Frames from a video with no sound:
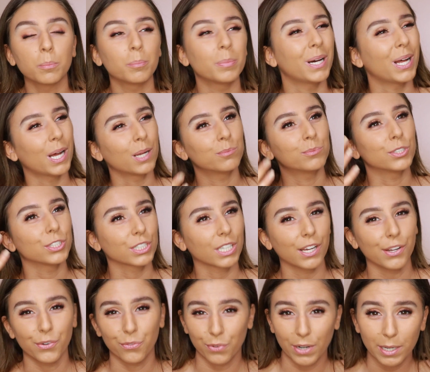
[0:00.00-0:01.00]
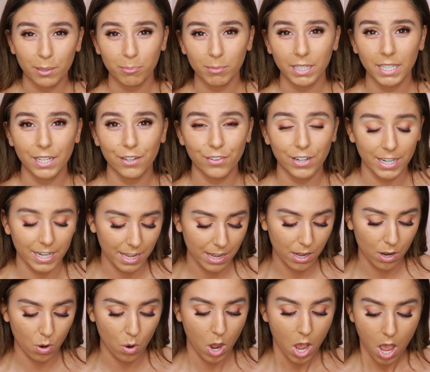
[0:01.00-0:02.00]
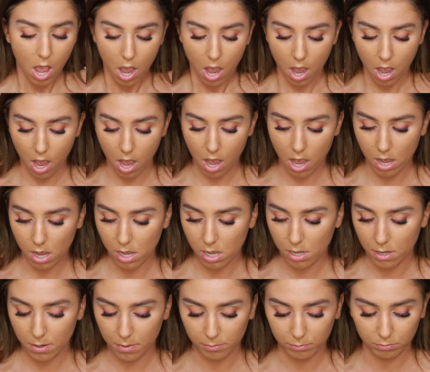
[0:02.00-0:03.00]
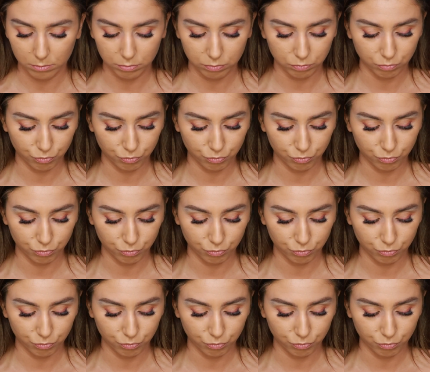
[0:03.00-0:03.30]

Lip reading: But I'm just kind of rambling right now. Um,